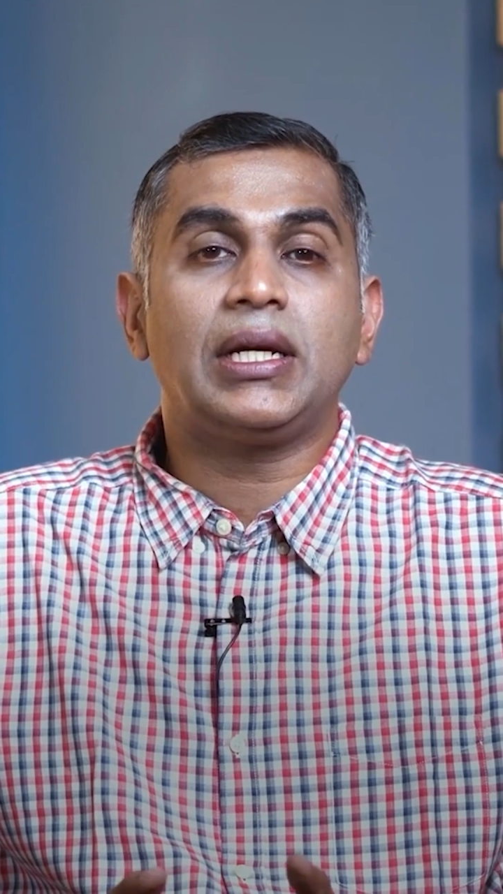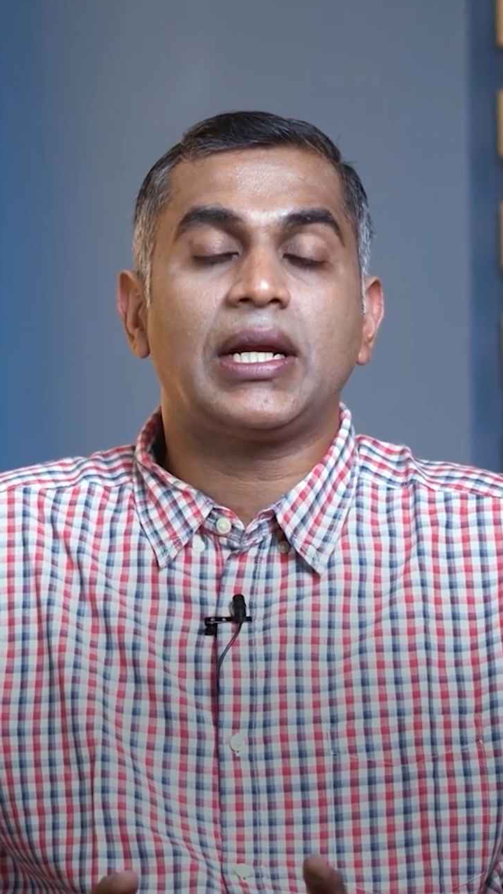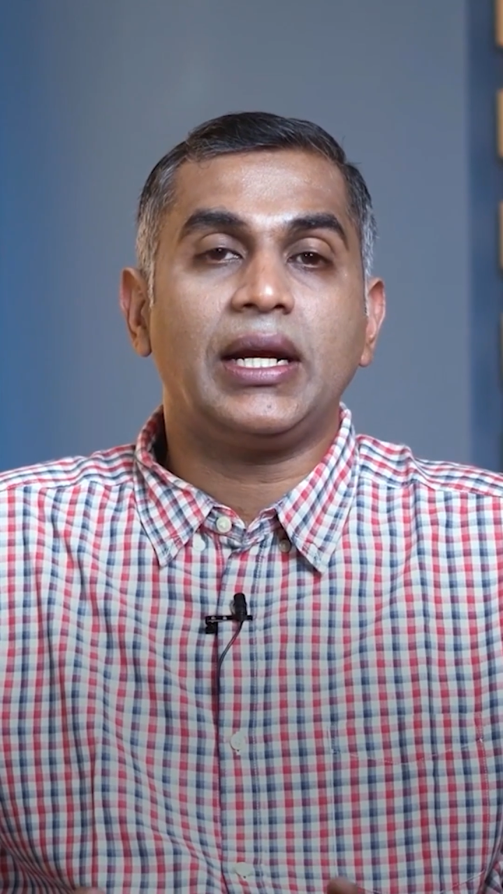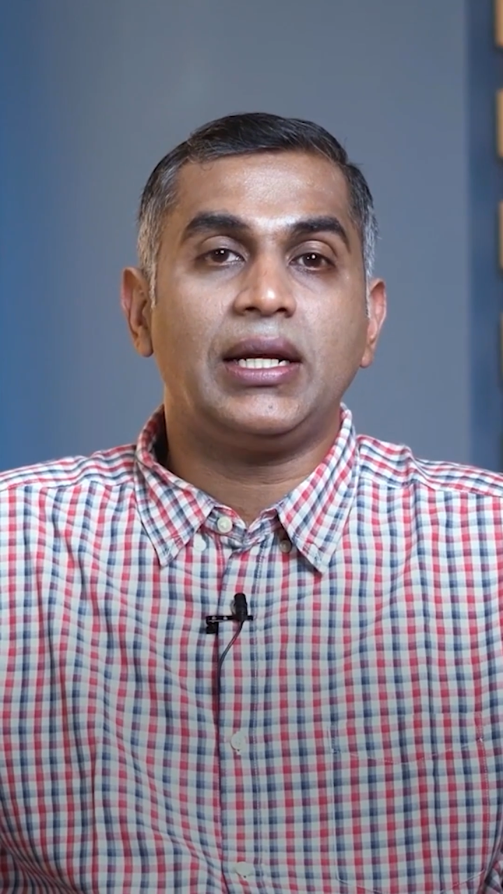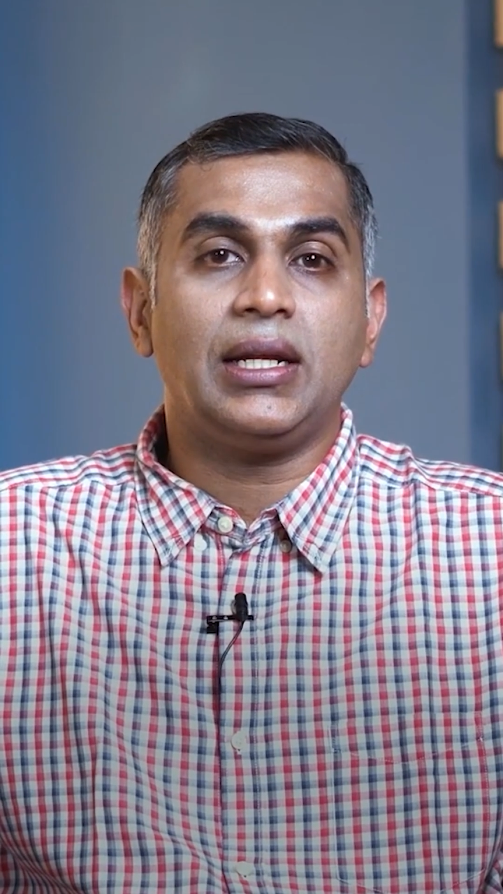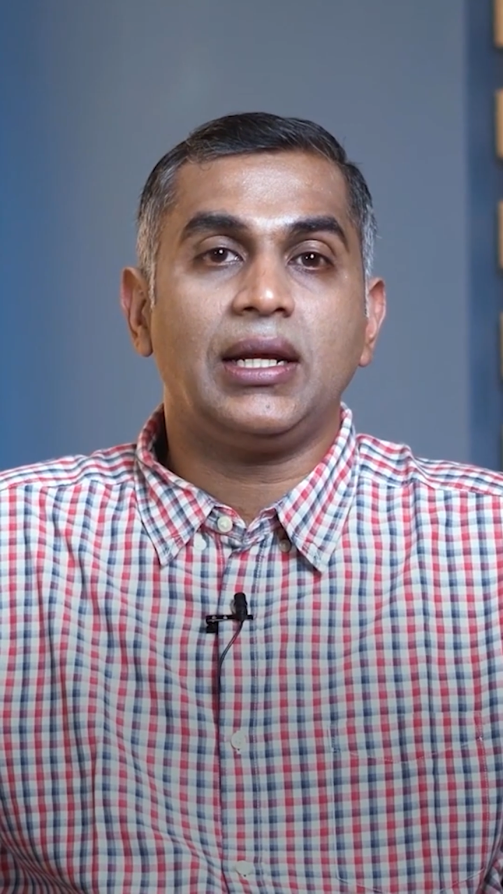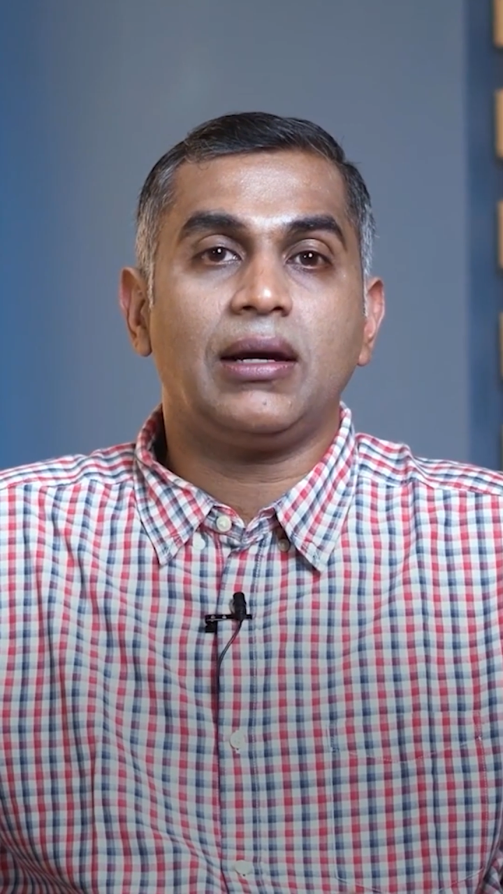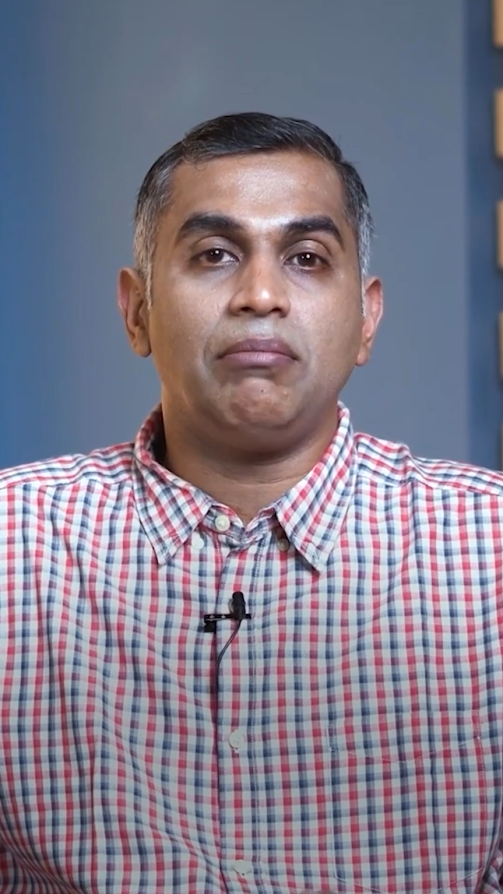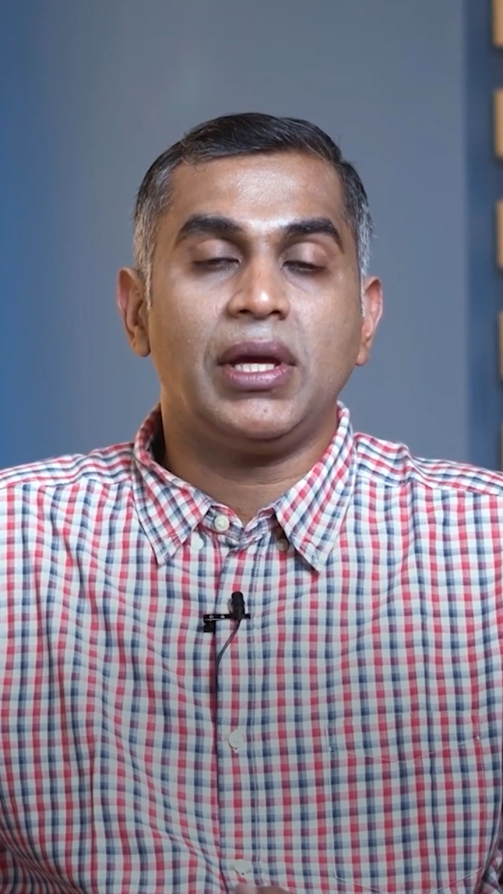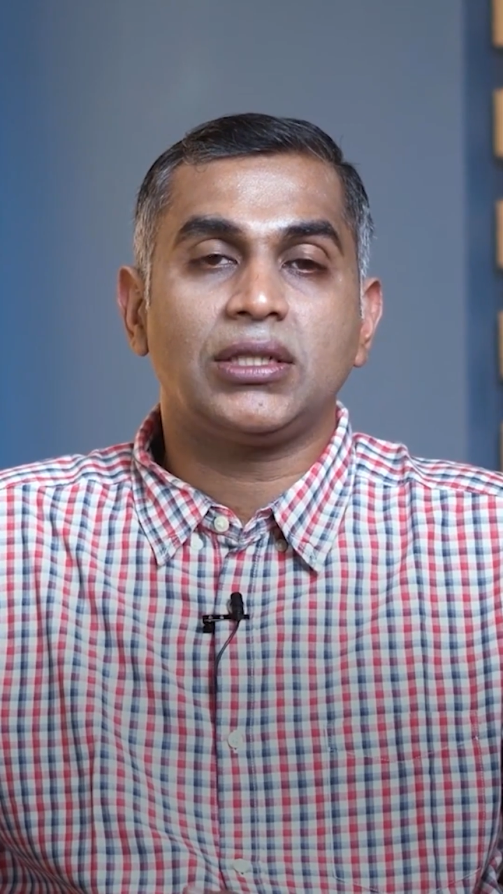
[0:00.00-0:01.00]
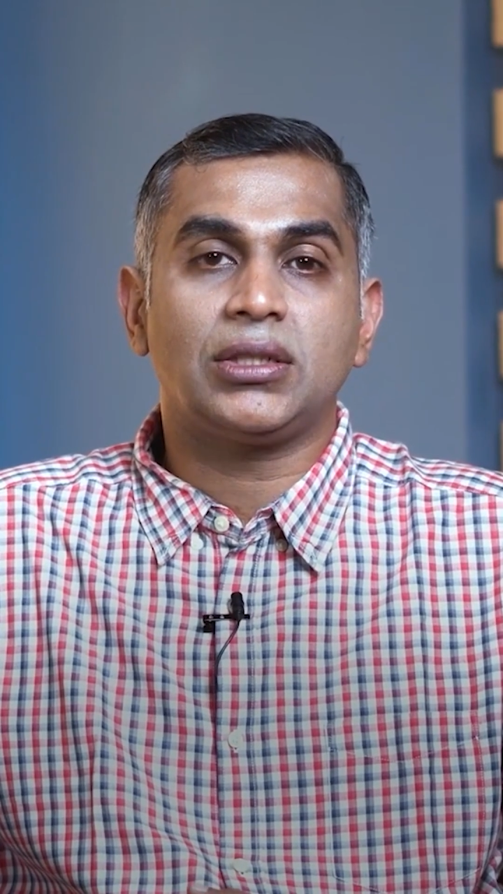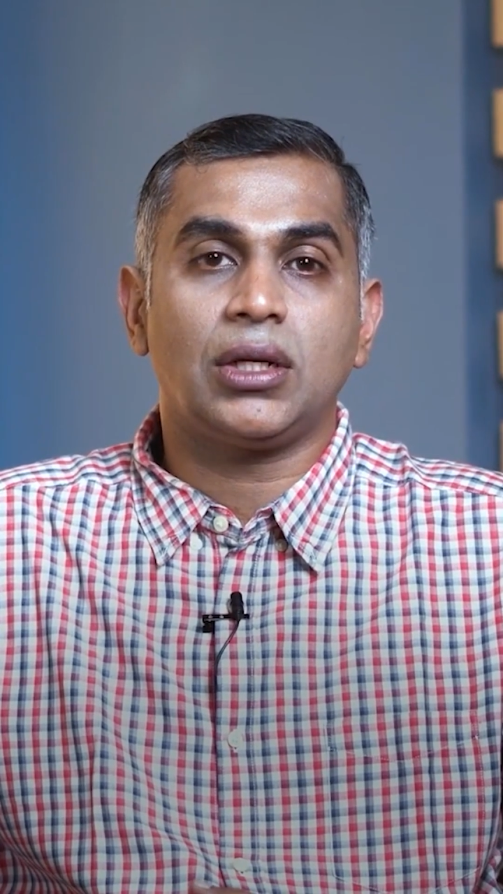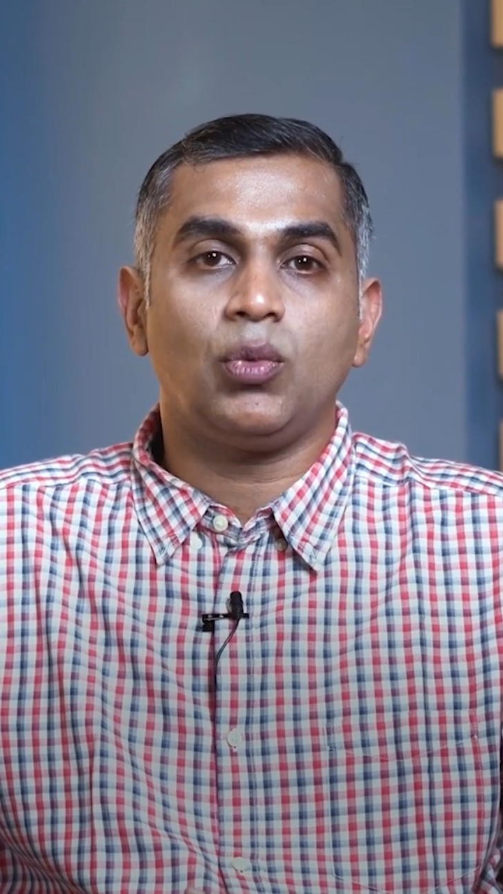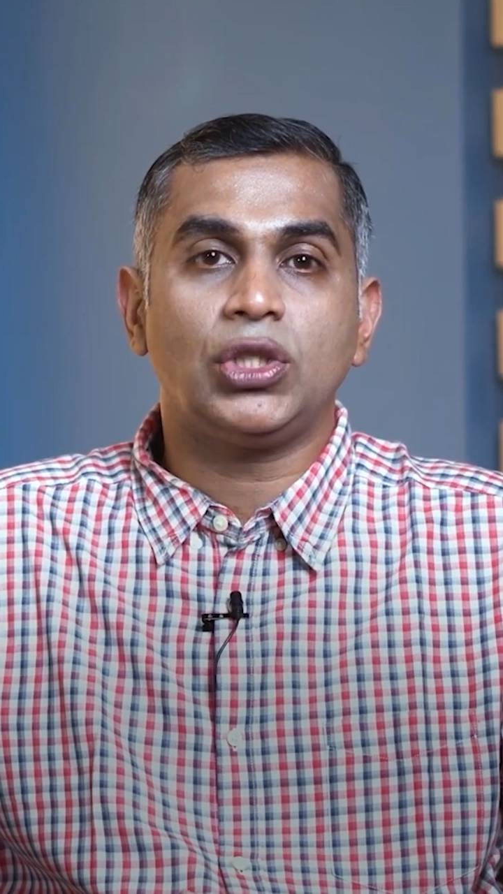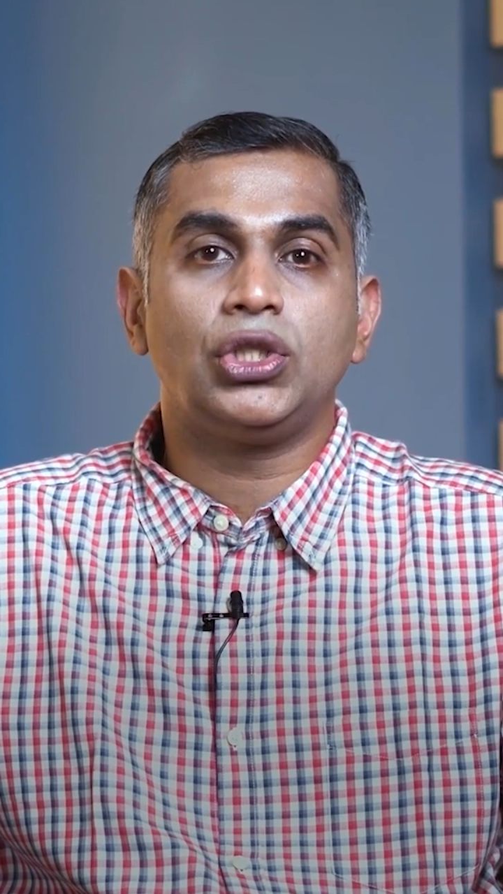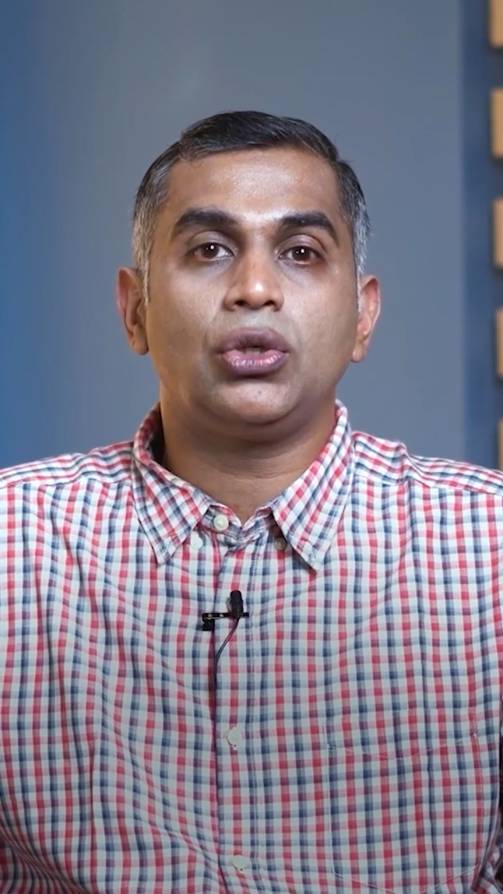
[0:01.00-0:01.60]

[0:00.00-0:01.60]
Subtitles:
criteria based on which you